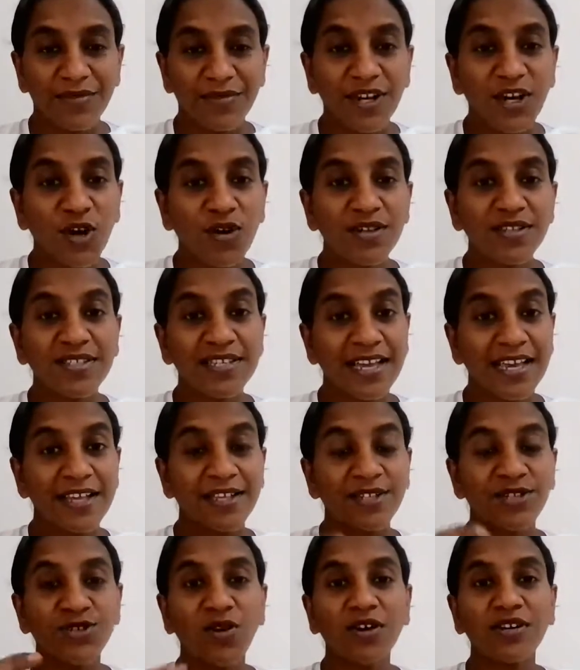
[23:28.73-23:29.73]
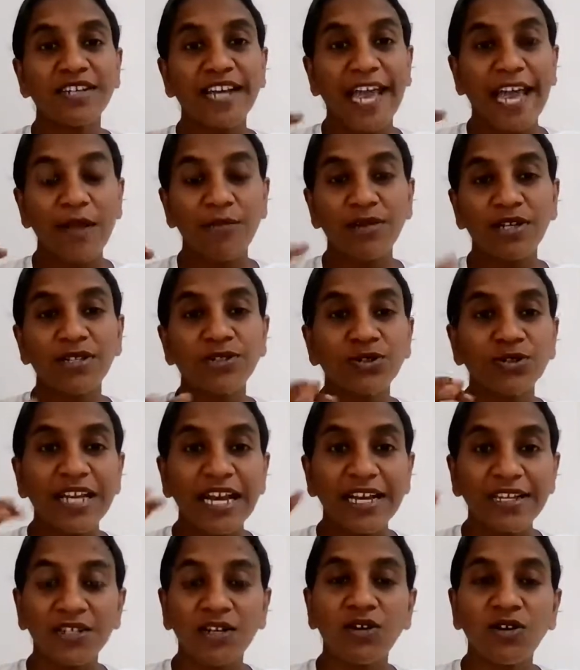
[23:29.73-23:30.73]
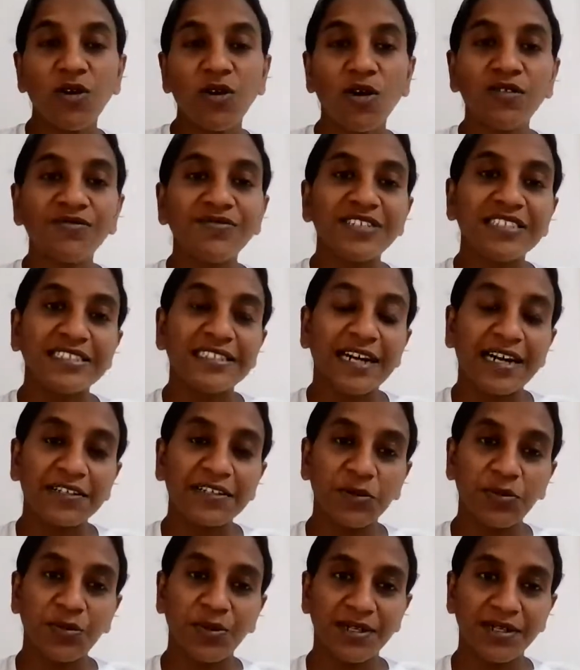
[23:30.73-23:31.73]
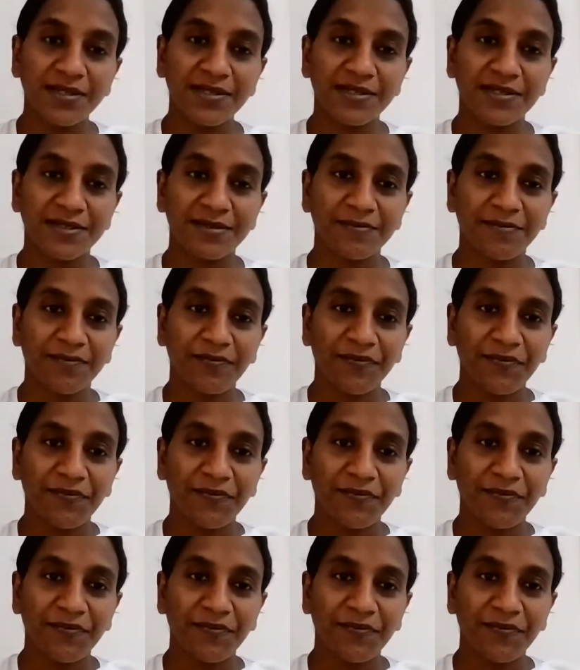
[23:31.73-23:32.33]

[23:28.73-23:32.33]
because he's not able to get along with the other person.